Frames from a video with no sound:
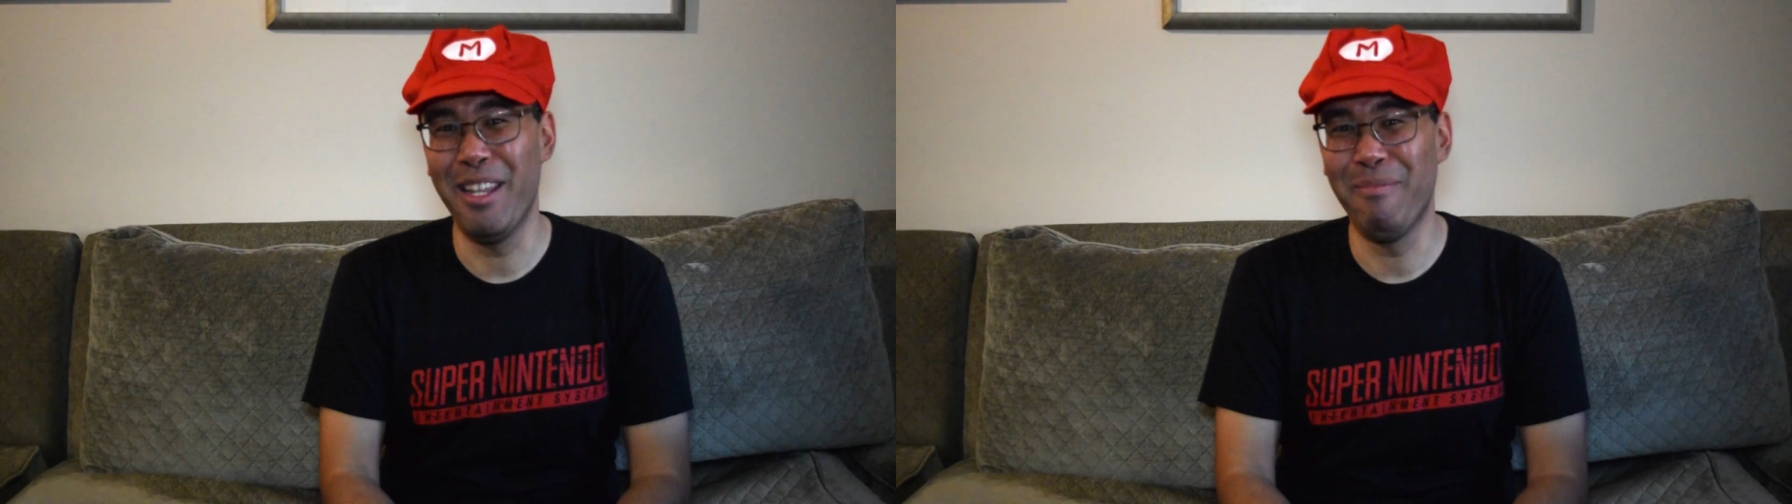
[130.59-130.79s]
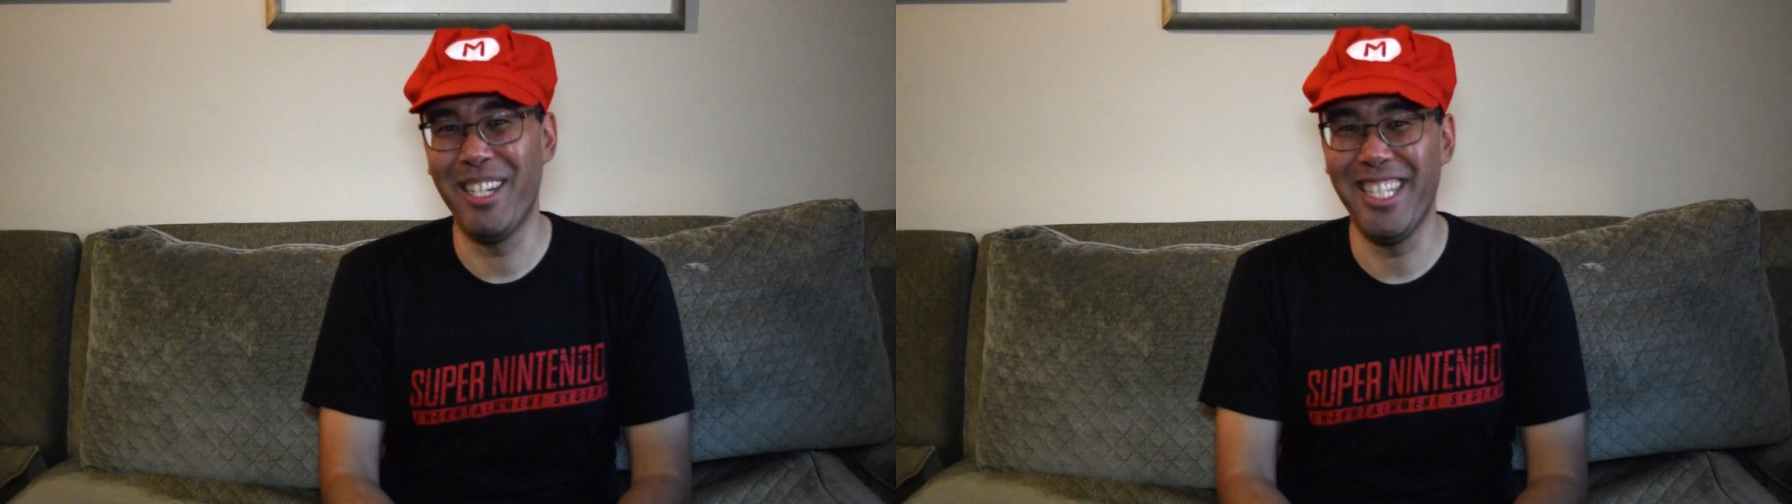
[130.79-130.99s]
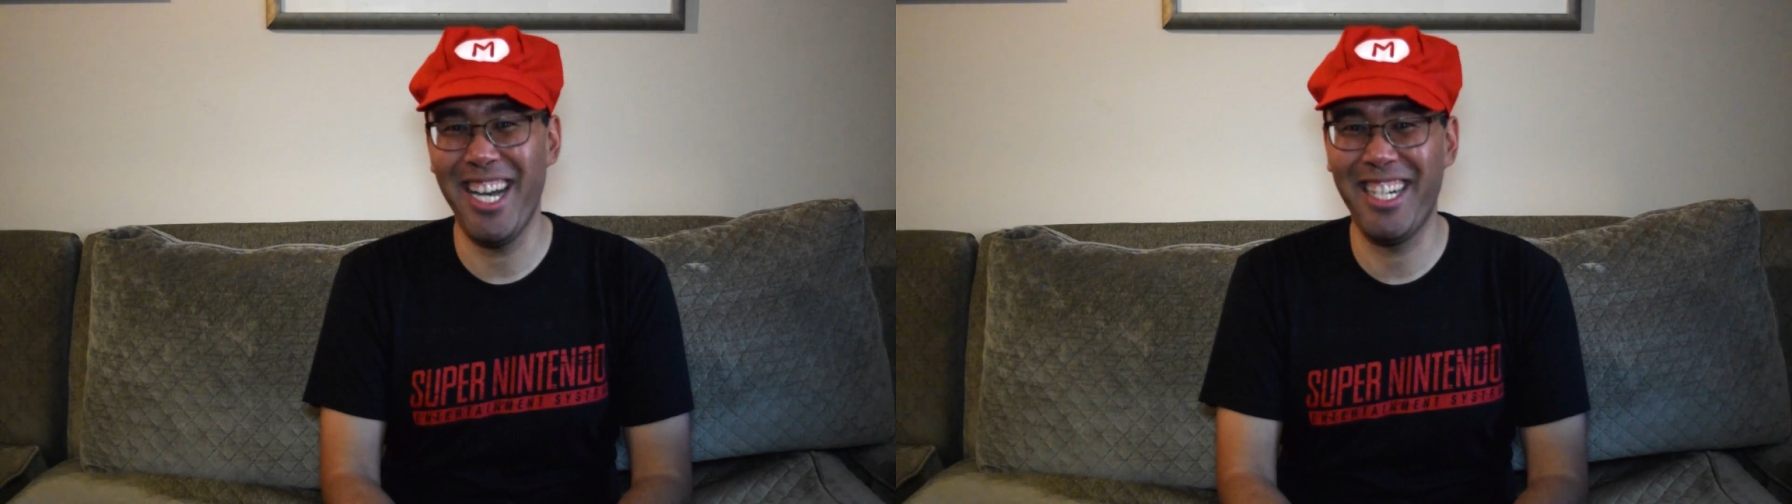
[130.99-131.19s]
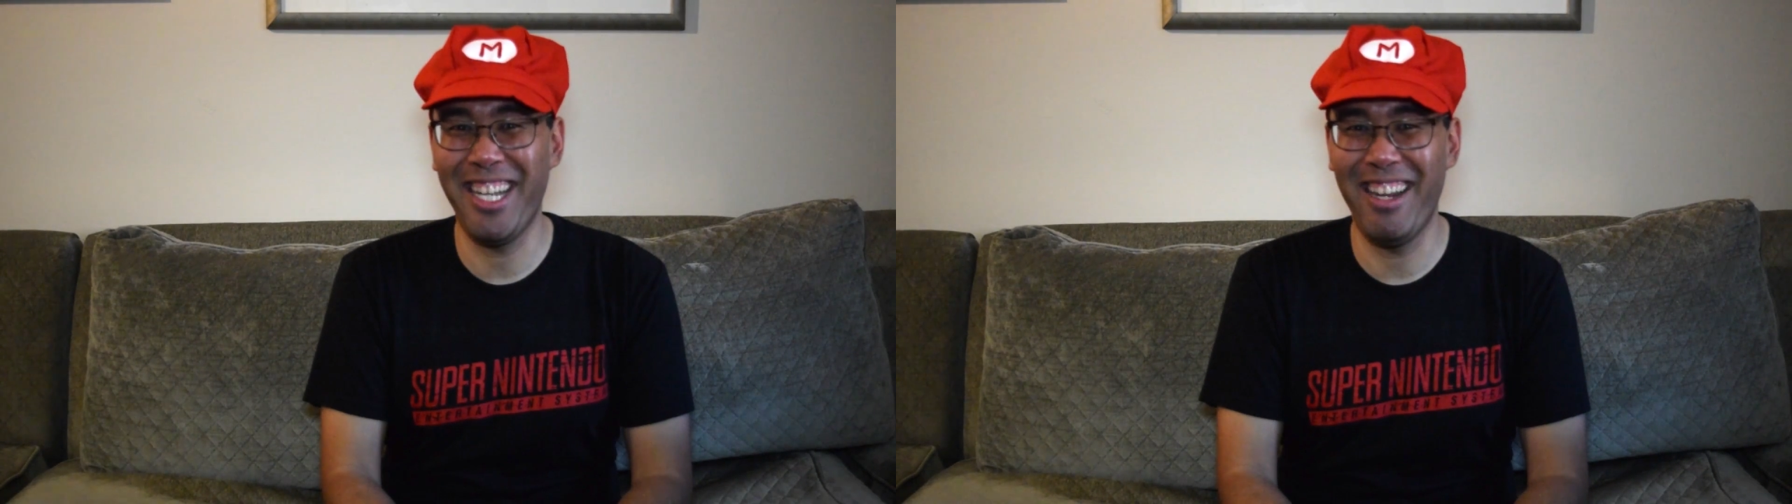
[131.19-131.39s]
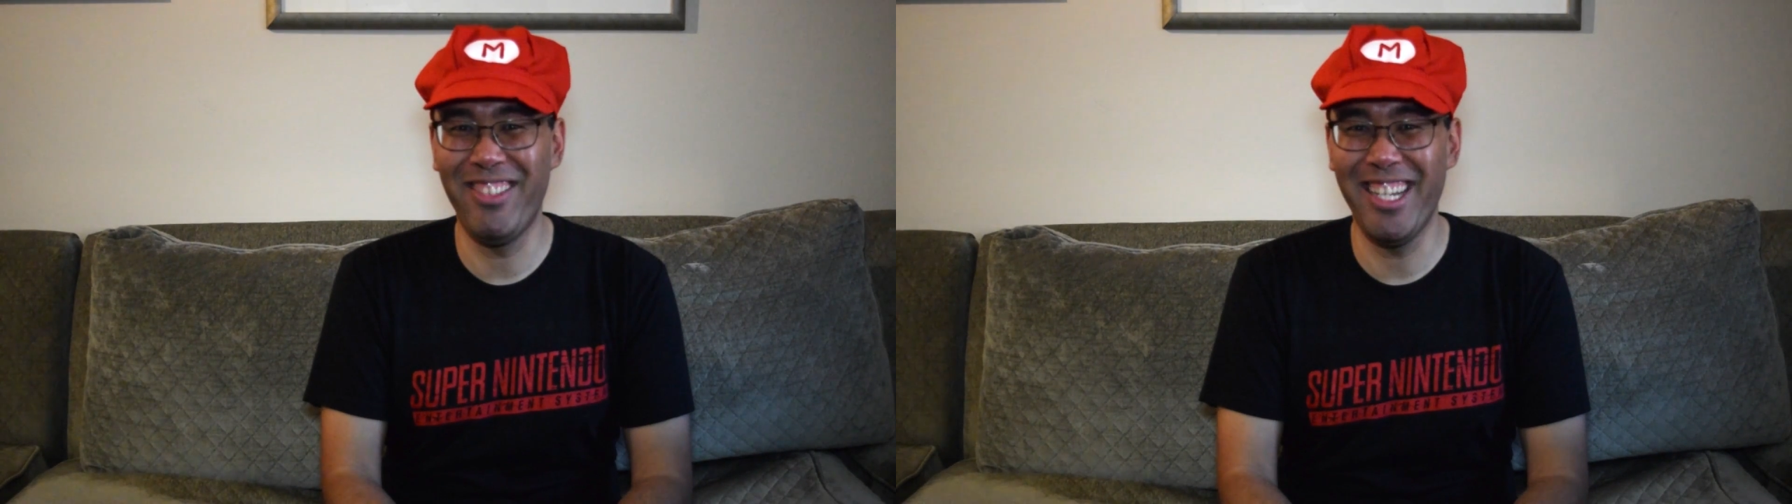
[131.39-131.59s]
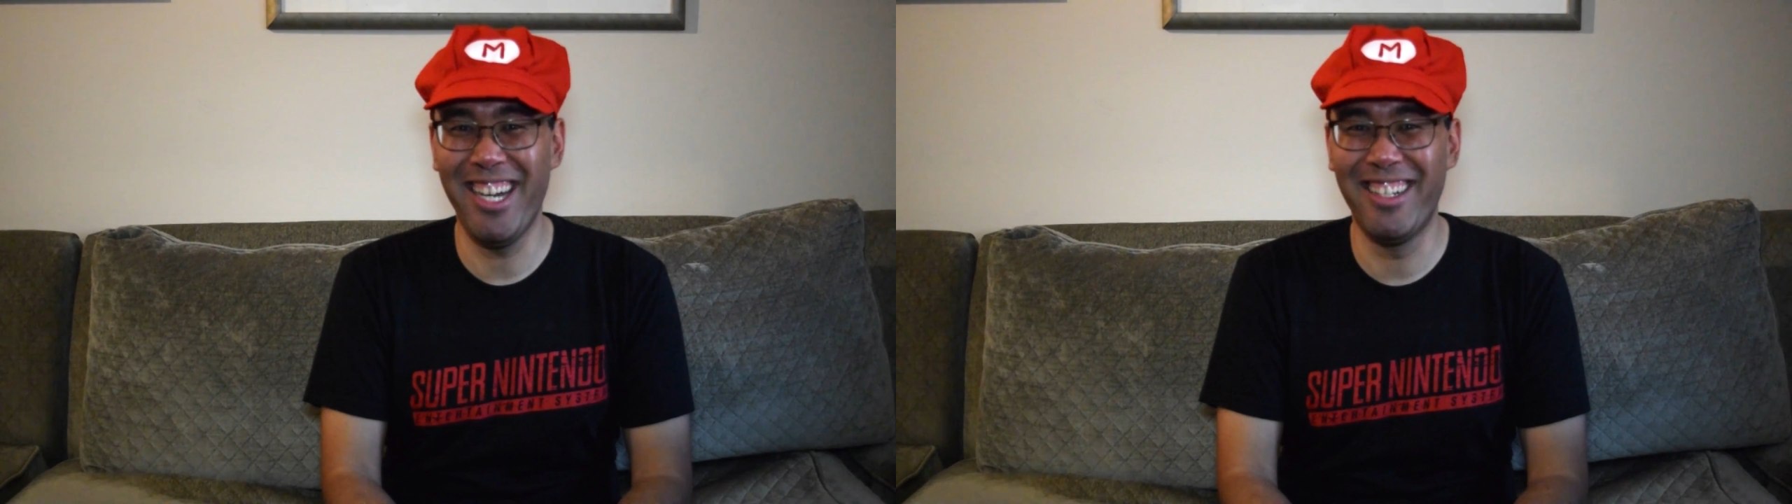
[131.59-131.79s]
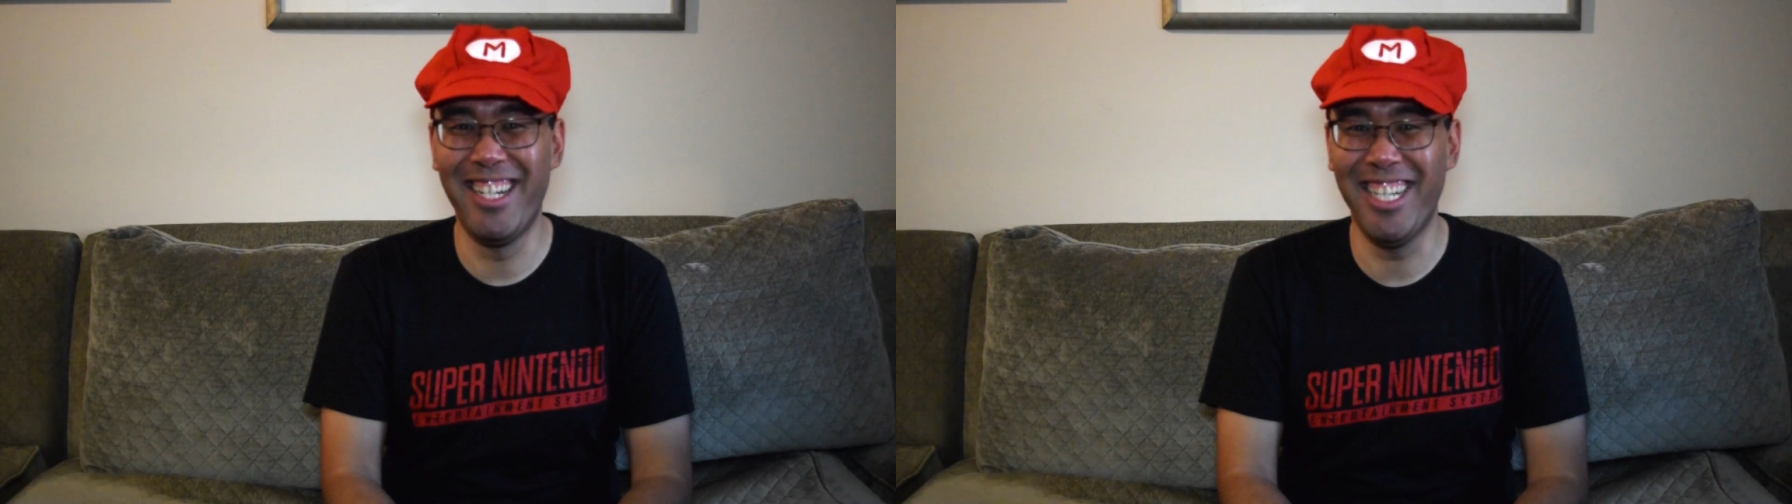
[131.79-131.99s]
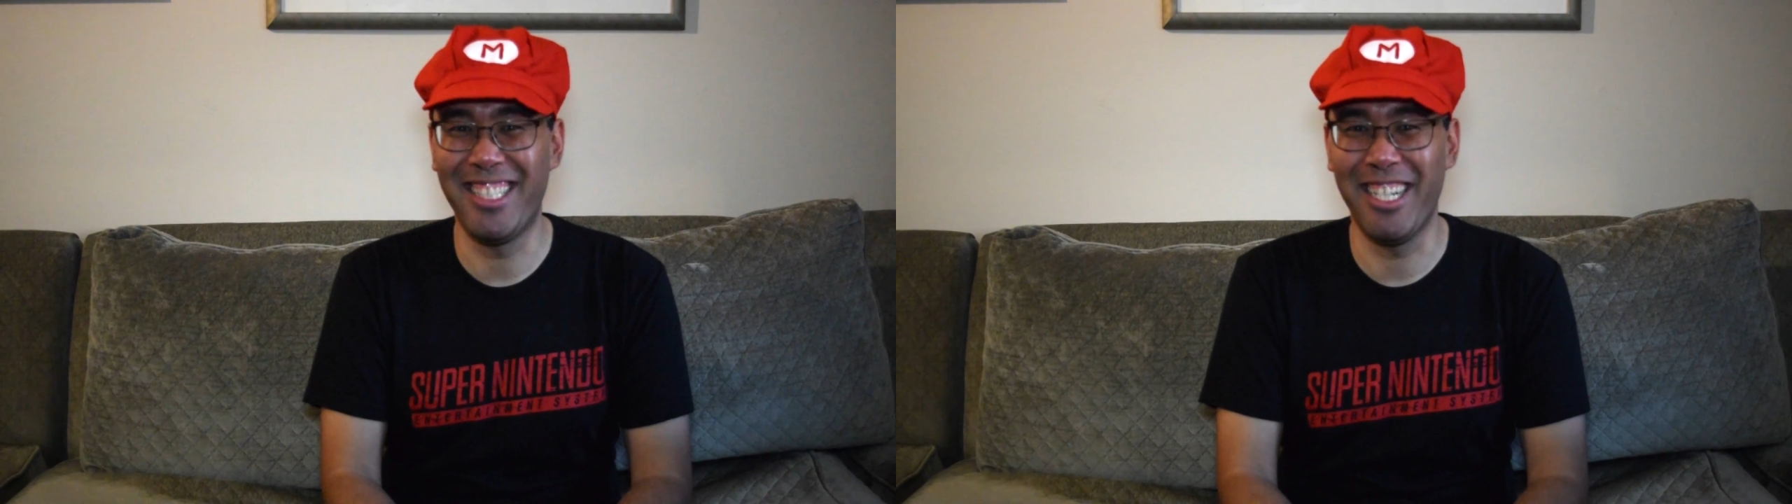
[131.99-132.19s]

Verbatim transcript: then my dad came down and